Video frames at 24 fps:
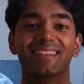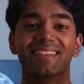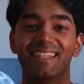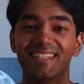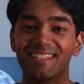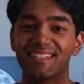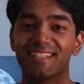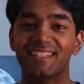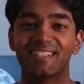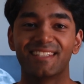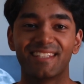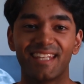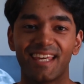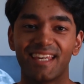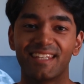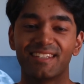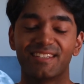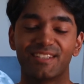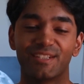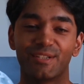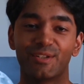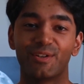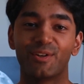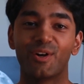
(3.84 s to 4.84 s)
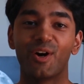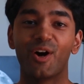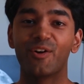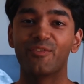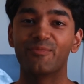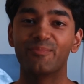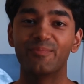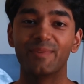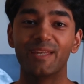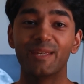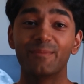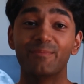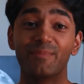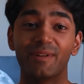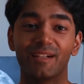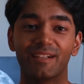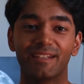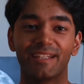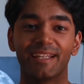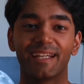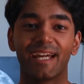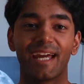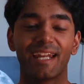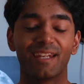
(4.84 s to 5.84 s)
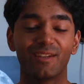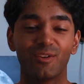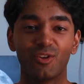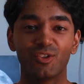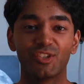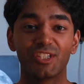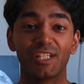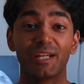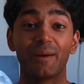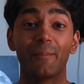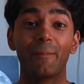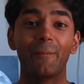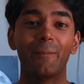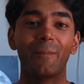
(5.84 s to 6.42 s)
This is day zero of me building and launching